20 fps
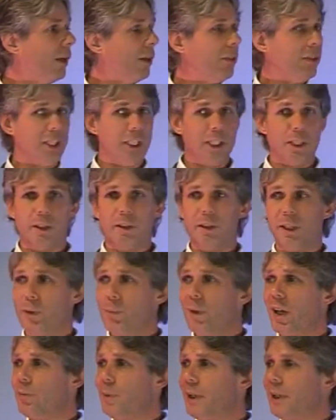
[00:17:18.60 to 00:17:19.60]
So you
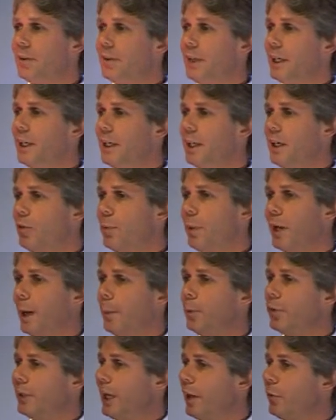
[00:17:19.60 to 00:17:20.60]
may have been thinking of
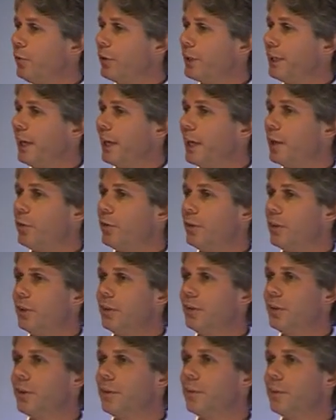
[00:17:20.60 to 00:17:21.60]
perhaps an African
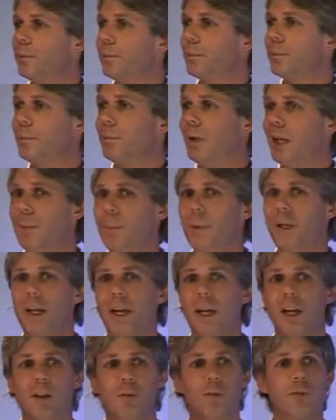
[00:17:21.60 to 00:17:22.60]
elephant, maybe
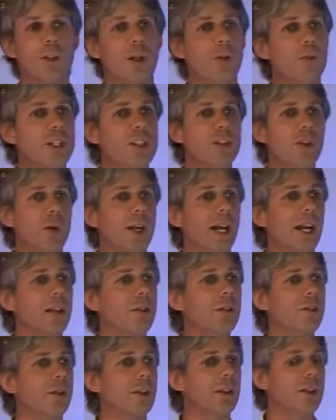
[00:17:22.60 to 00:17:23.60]
a fluffy toy
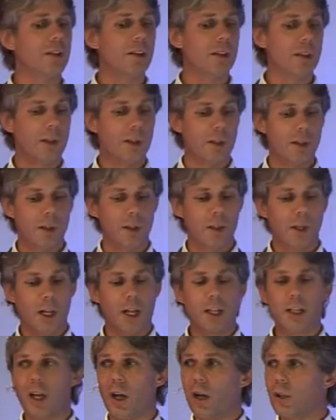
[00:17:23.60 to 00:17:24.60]
elephant, a
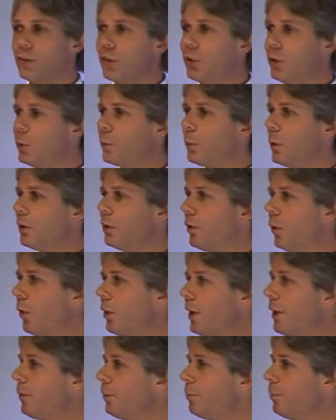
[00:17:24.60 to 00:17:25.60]
cartoon one, or
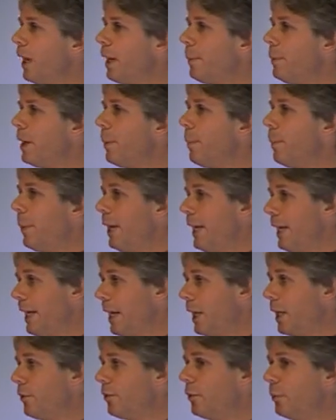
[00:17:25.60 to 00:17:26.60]
even maybe a pink
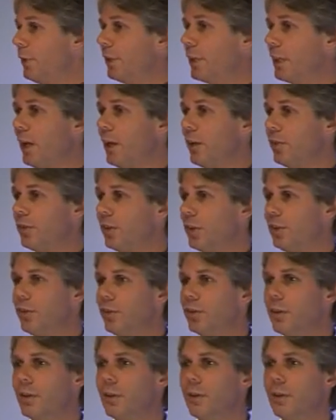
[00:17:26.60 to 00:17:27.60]
elephant with glasses.